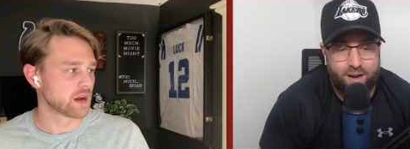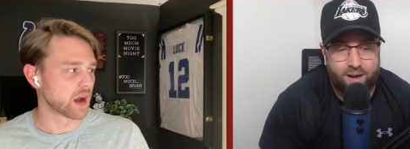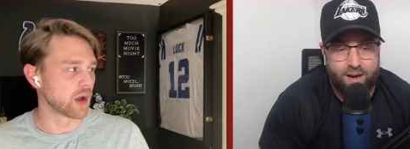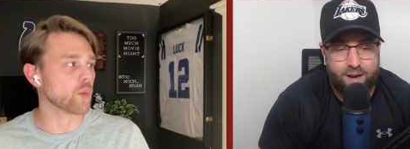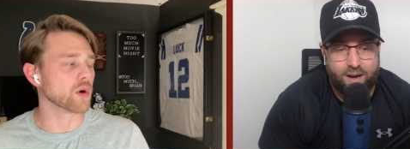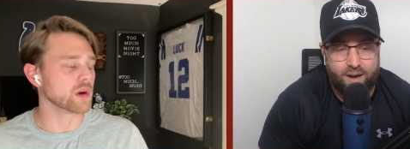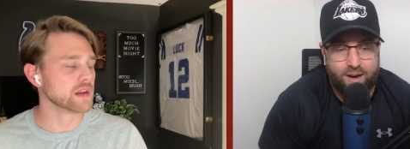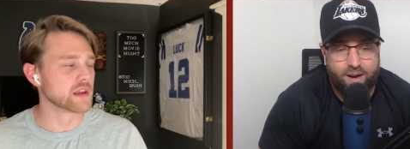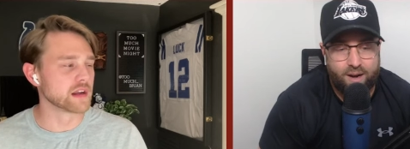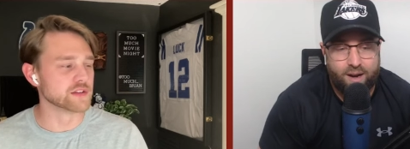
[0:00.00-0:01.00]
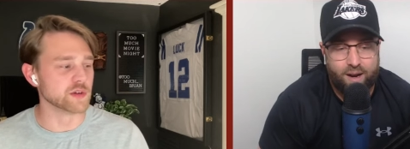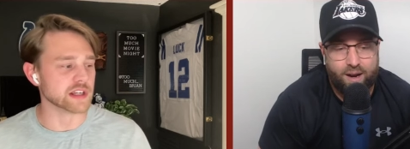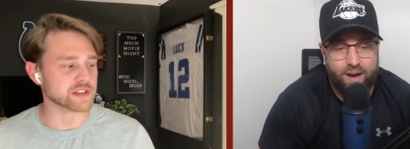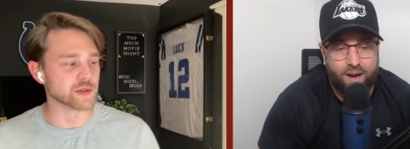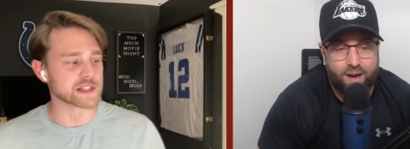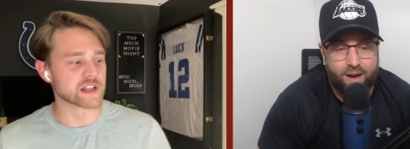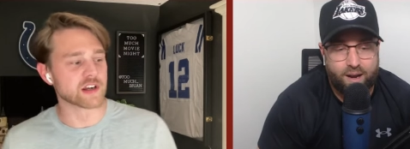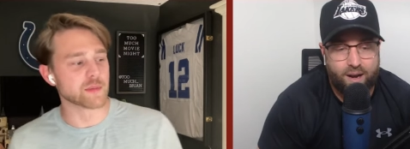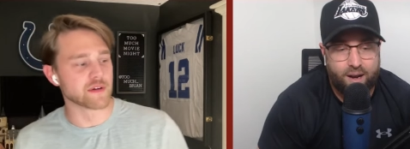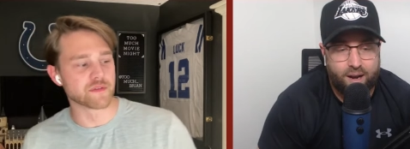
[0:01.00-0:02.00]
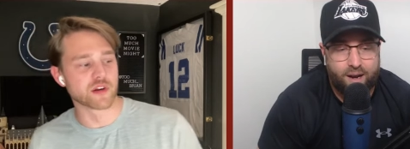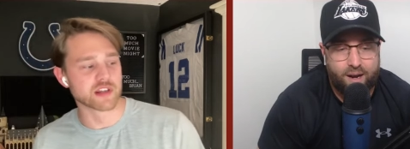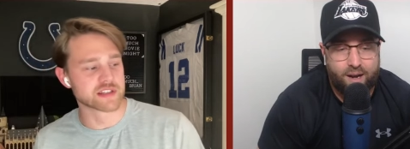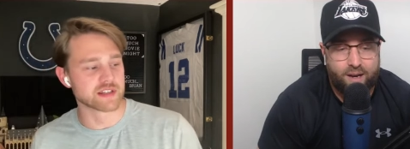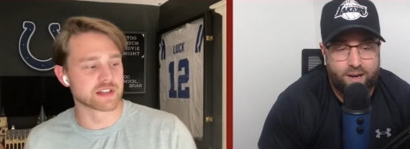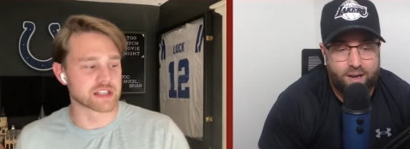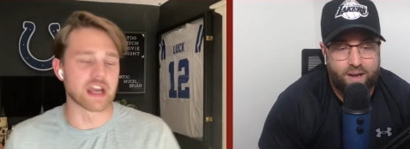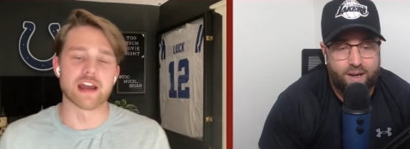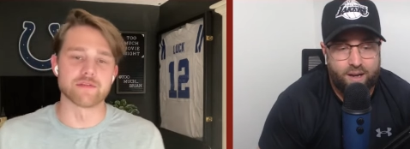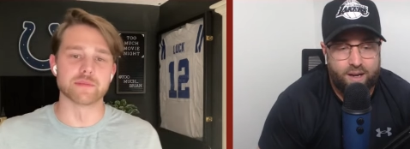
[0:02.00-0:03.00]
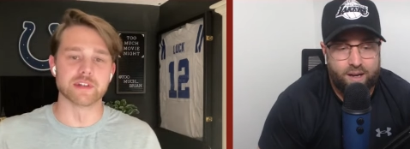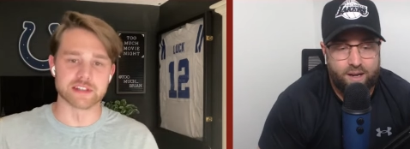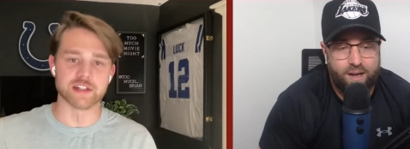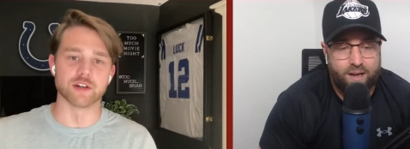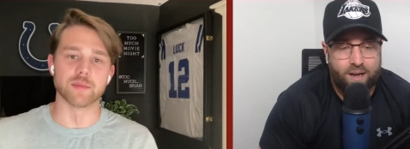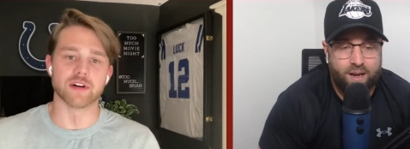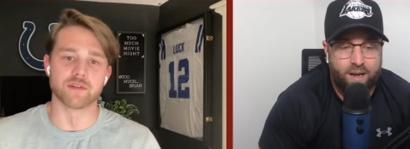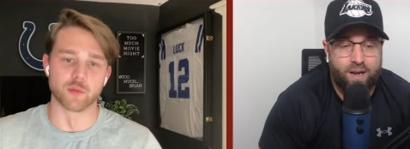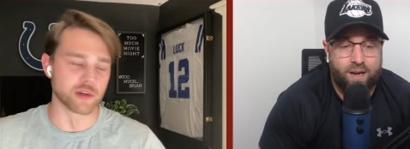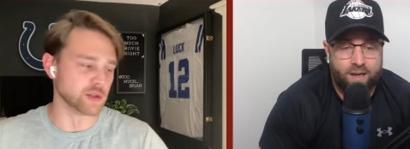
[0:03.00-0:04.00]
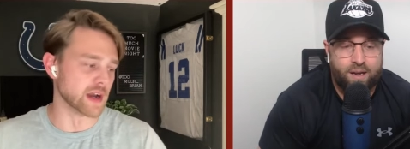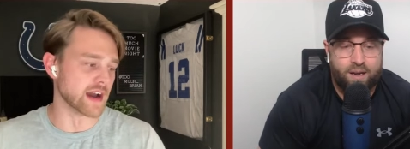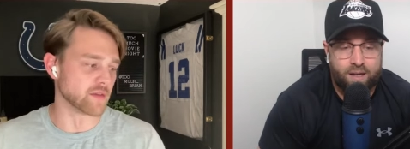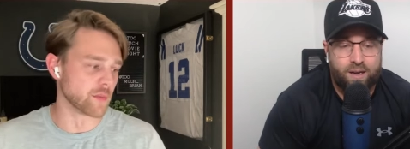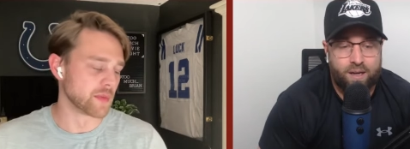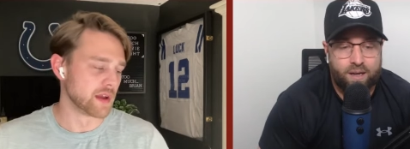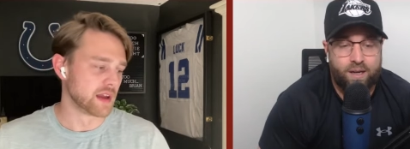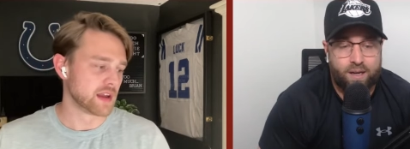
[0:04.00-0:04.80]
Speaker 1: I worry that I do get too excited about Ferguson because I have him in a tier above where you have him.